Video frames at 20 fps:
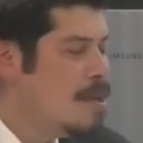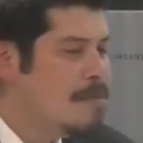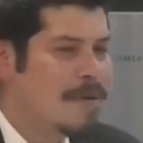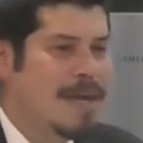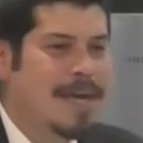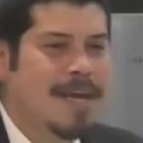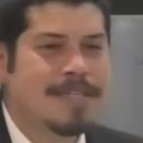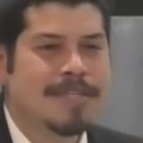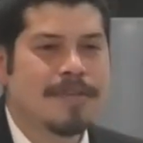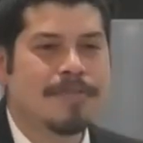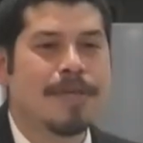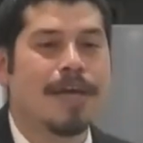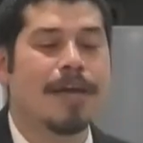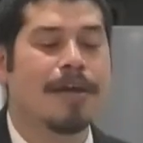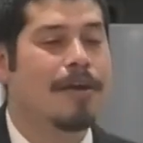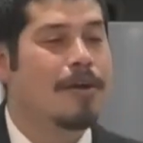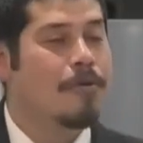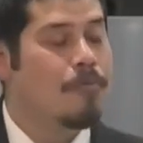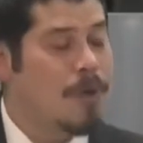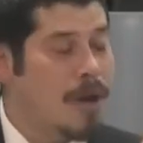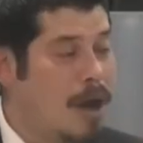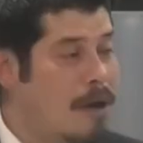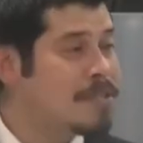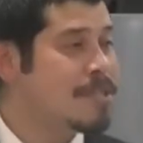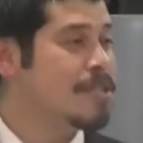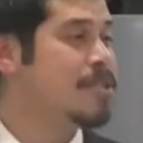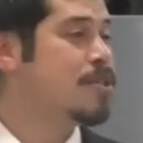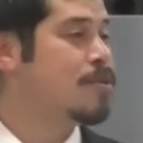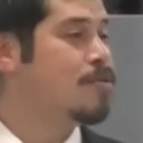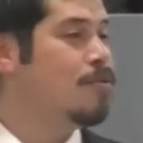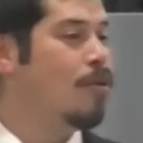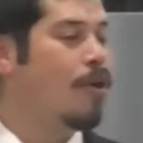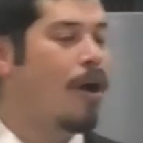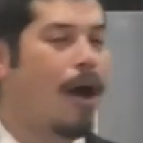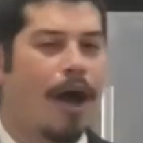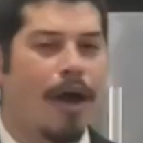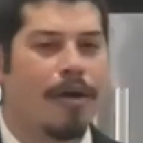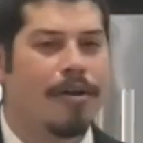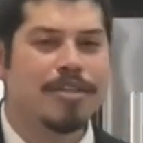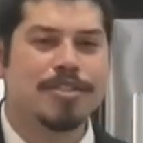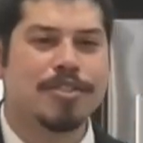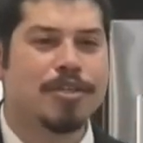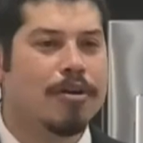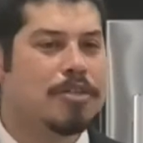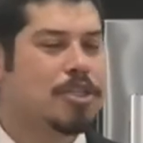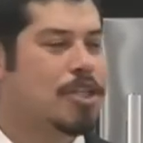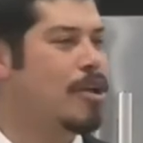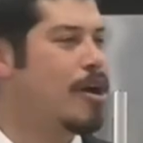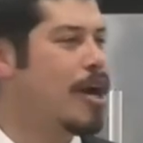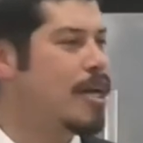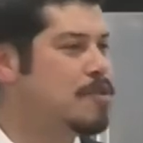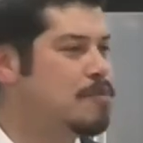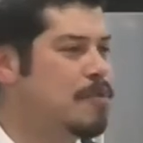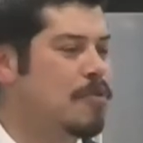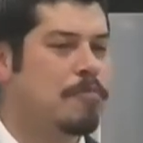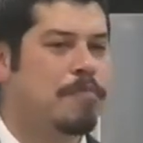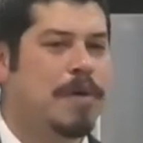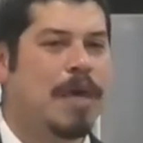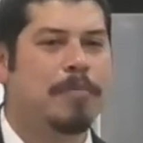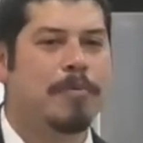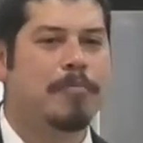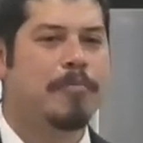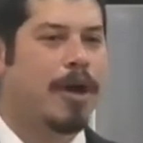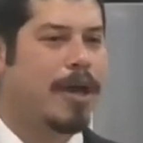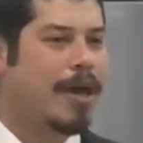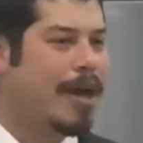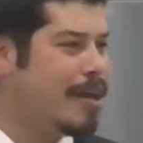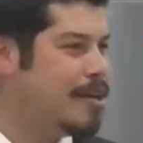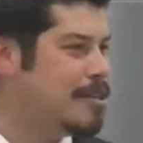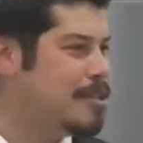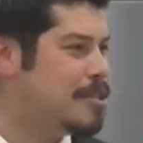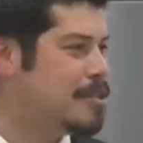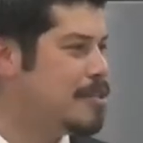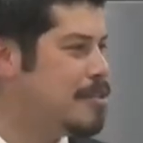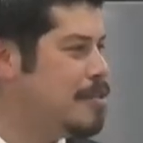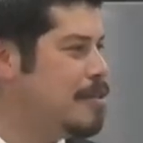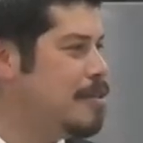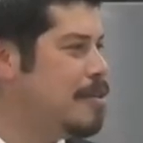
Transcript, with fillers: But here's the thing when I was in school, I only socialized with the people my age.